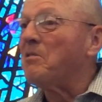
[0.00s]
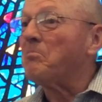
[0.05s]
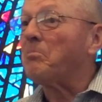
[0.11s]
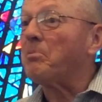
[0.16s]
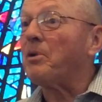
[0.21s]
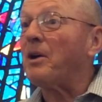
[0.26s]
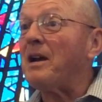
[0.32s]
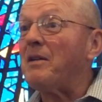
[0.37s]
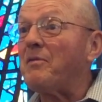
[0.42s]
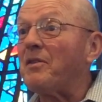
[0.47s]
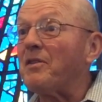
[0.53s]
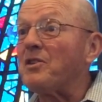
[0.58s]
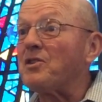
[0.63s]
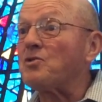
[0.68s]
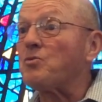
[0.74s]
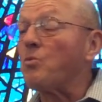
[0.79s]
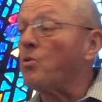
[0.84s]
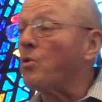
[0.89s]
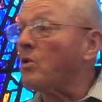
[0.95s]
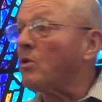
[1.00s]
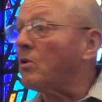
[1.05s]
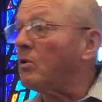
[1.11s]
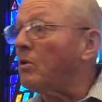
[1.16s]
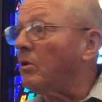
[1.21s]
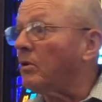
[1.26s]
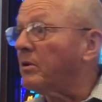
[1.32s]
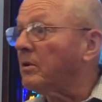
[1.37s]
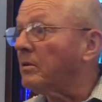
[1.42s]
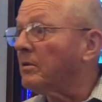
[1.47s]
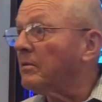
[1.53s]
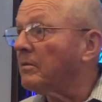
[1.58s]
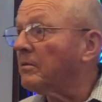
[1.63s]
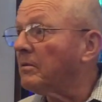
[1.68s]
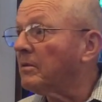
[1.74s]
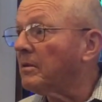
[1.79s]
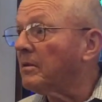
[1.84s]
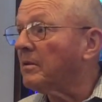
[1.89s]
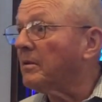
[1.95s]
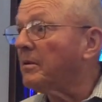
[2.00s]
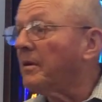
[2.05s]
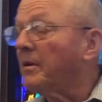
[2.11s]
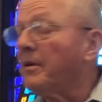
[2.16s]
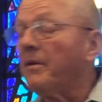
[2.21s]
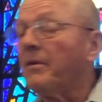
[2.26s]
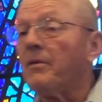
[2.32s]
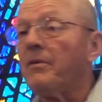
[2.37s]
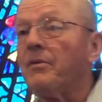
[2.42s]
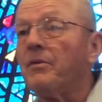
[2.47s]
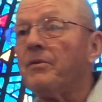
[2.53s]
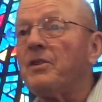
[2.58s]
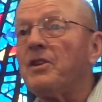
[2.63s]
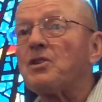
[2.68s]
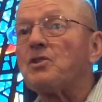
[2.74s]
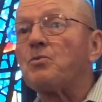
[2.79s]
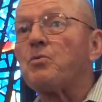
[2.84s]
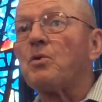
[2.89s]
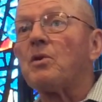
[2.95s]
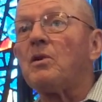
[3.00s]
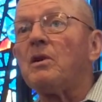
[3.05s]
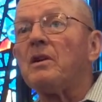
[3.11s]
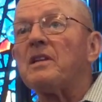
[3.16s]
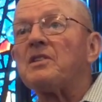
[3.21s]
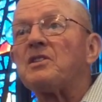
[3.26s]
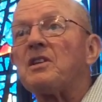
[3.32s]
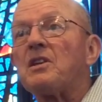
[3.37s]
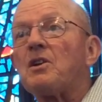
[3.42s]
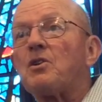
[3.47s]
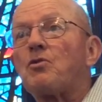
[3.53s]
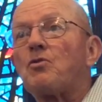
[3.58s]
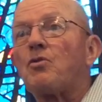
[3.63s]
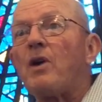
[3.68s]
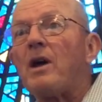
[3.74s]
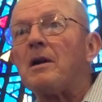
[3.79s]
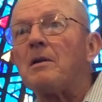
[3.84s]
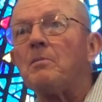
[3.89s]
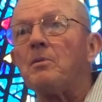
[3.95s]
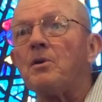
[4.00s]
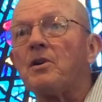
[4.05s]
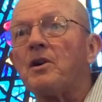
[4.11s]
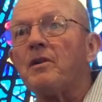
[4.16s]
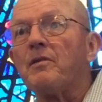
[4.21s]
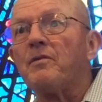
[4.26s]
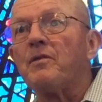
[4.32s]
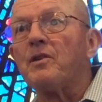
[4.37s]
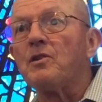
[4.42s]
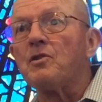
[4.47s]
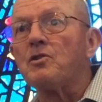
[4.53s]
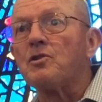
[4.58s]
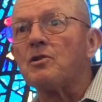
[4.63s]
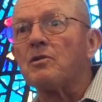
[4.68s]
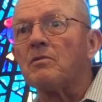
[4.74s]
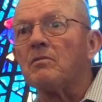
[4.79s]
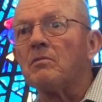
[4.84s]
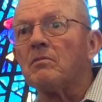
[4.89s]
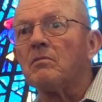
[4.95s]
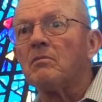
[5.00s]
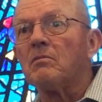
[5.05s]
Pray for this world. This world is in incredible confusion.